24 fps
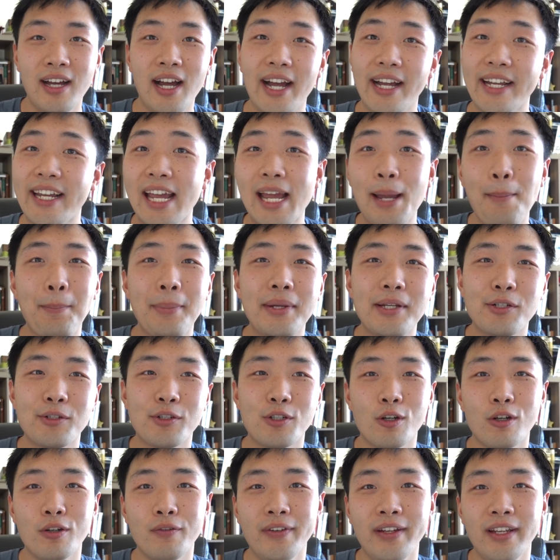I can't be
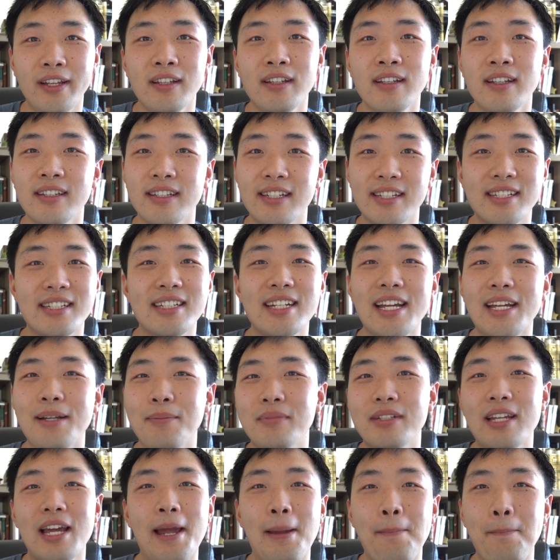serving the same
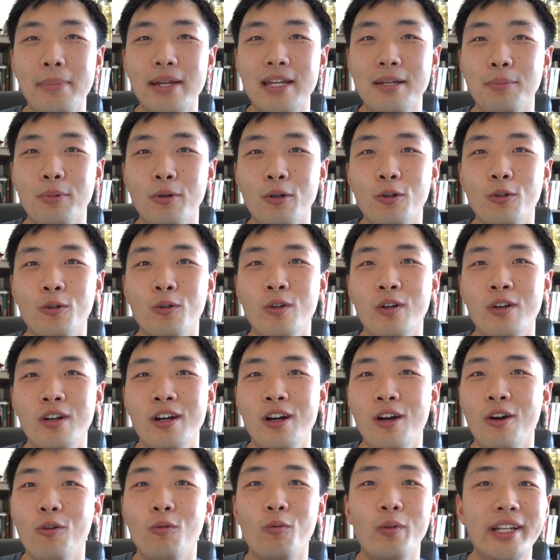10 people
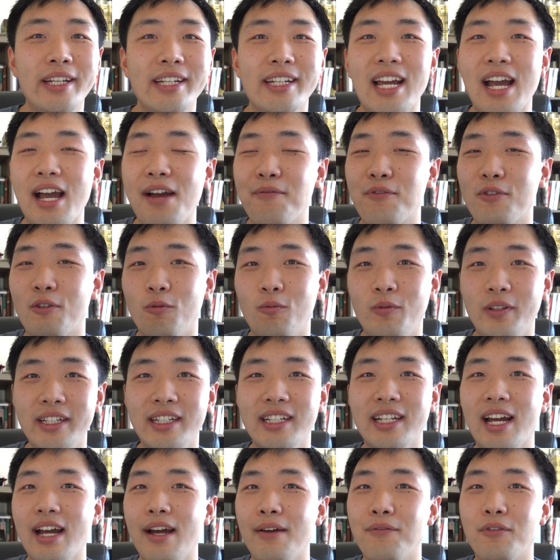week after
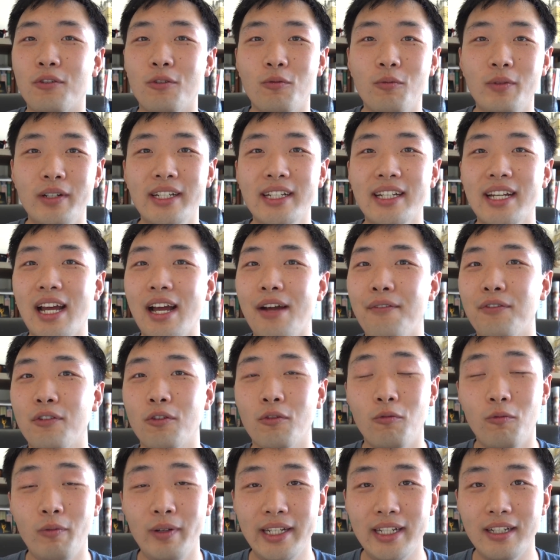week after week after
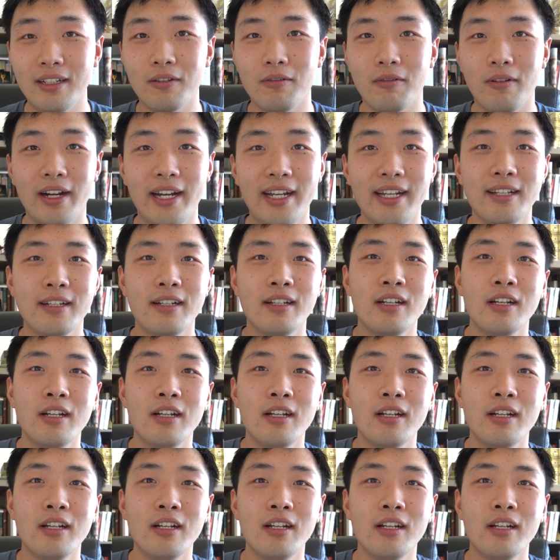week, right?